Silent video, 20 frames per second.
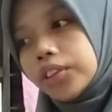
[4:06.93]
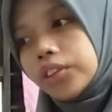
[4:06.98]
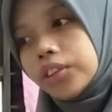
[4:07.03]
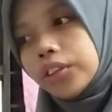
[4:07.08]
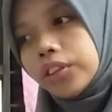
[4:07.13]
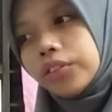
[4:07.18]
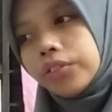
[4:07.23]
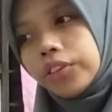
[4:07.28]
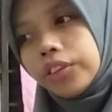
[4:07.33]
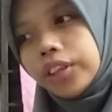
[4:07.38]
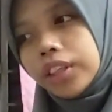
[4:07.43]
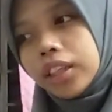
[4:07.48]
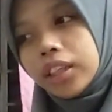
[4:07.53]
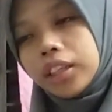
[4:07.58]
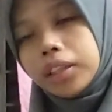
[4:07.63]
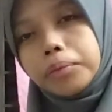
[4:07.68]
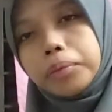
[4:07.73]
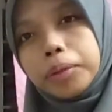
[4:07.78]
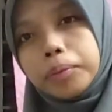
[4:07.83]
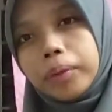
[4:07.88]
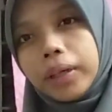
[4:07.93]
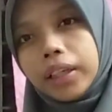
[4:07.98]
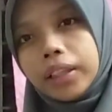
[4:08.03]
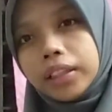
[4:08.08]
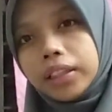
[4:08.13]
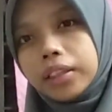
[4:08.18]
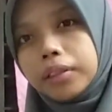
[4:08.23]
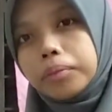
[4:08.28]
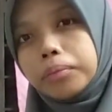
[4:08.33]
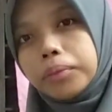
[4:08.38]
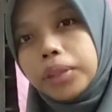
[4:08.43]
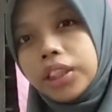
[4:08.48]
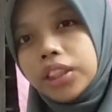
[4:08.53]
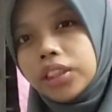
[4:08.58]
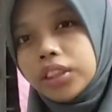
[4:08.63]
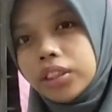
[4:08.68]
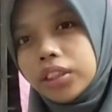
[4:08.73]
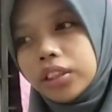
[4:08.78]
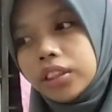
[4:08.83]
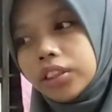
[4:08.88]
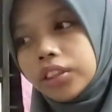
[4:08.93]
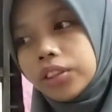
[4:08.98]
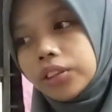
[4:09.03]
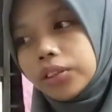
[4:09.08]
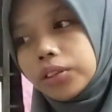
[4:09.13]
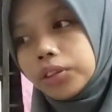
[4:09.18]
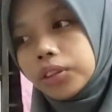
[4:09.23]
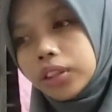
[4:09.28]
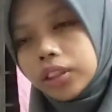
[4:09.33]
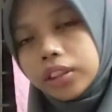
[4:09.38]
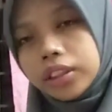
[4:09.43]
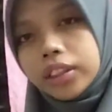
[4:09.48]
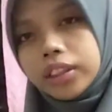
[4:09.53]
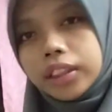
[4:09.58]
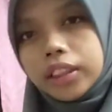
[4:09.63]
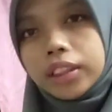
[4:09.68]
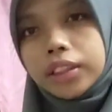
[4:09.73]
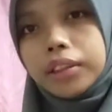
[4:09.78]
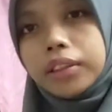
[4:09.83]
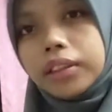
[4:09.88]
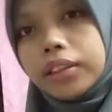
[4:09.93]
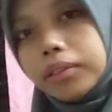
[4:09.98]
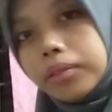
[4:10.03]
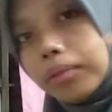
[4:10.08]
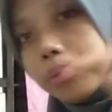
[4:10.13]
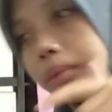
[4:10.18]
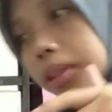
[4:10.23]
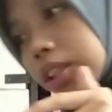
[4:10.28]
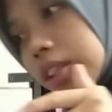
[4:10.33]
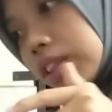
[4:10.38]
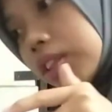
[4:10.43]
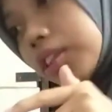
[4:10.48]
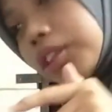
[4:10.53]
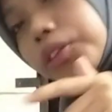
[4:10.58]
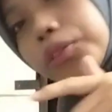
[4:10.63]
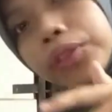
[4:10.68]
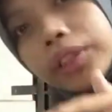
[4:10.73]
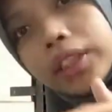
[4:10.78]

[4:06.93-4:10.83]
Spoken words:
To avoid clumpy batter, make sure to stir the mixture